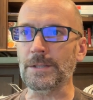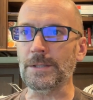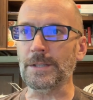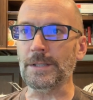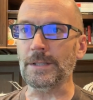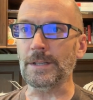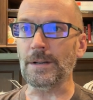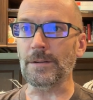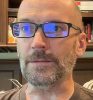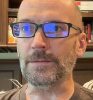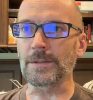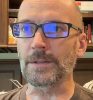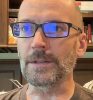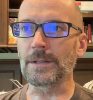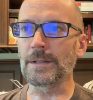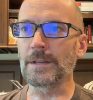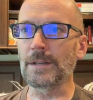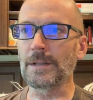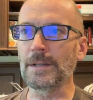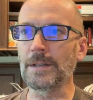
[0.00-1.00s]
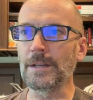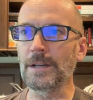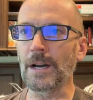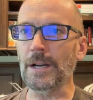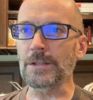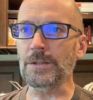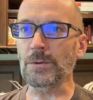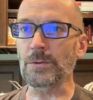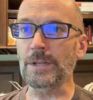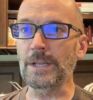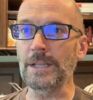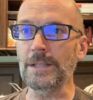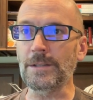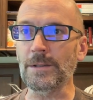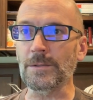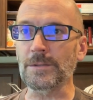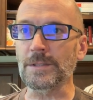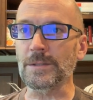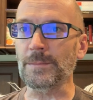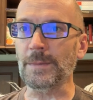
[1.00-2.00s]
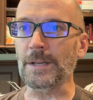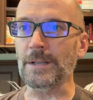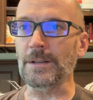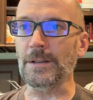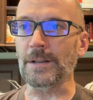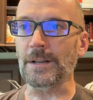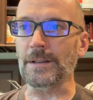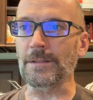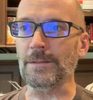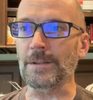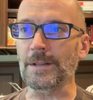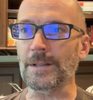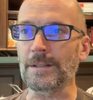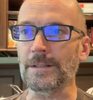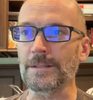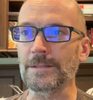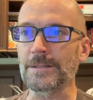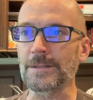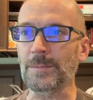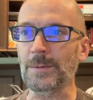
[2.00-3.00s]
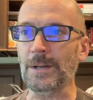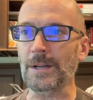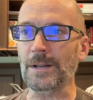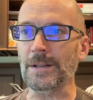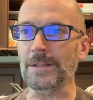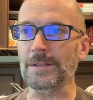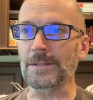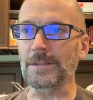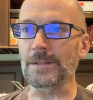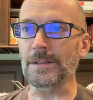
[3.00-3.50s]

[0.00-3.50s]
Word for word: here. I, was, I showed ketones in my urine. Well, surprise,